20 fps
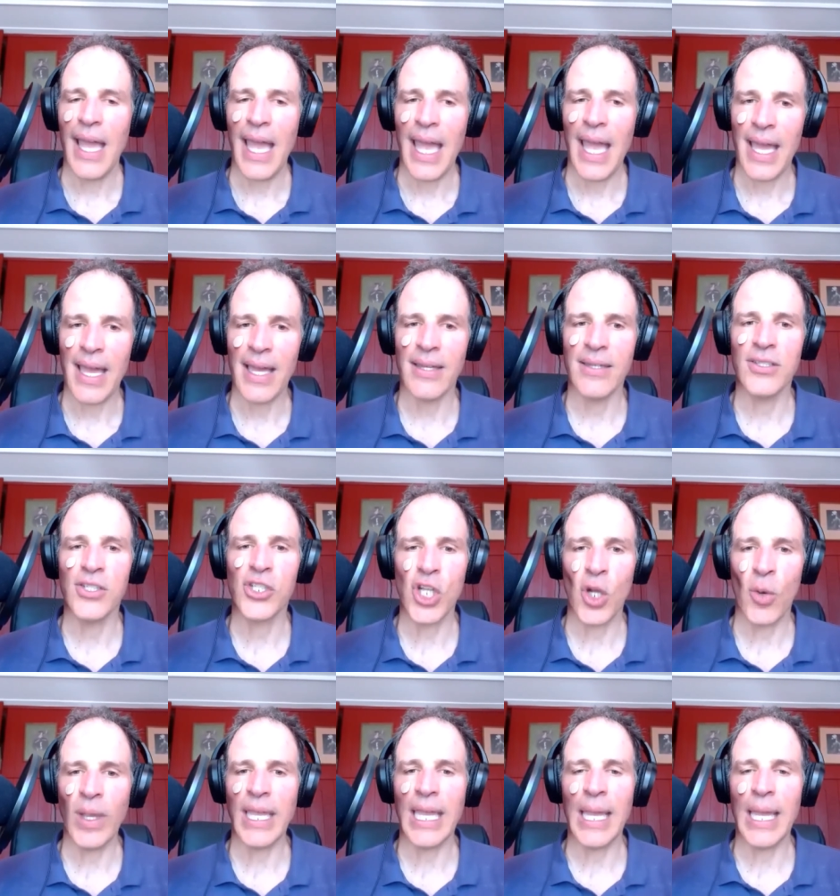And
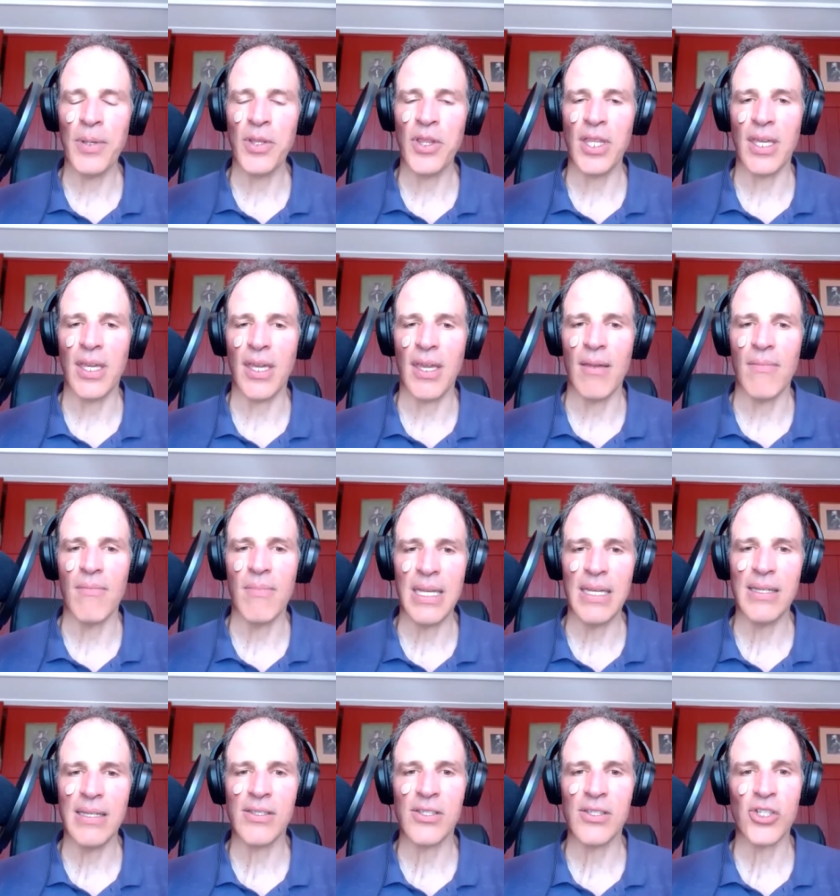showing empathy
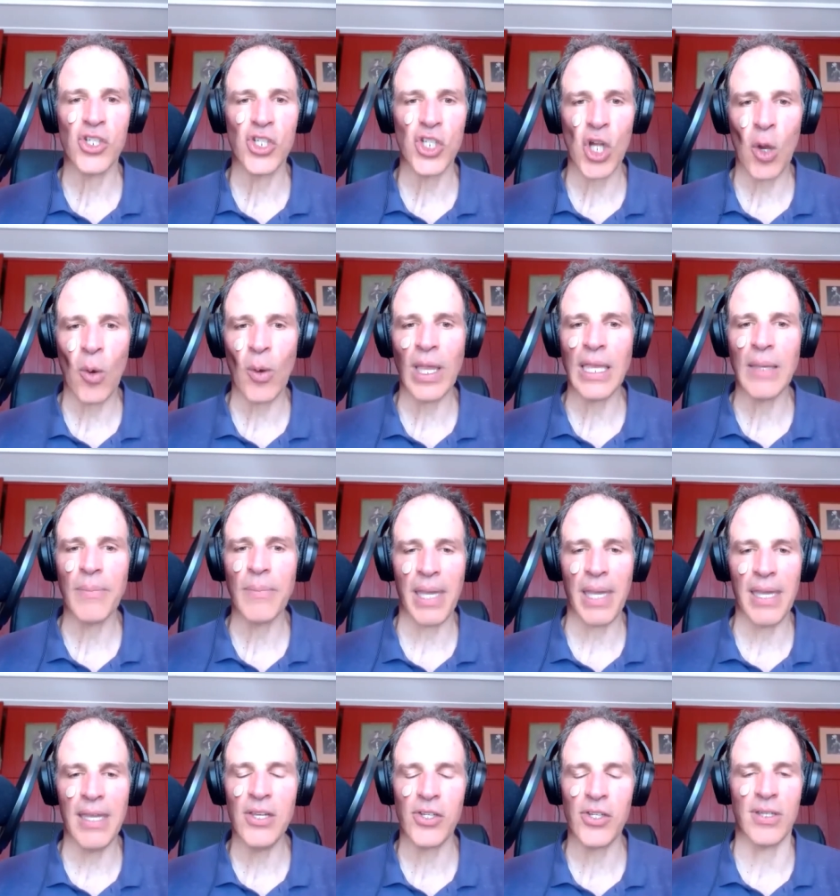means showing
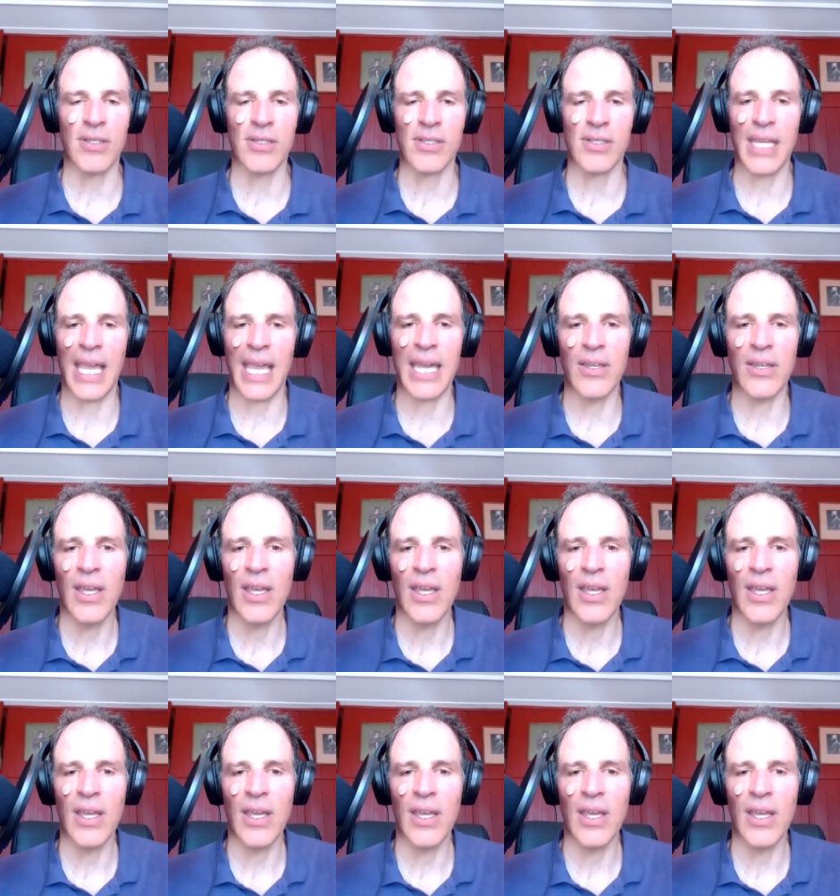patience and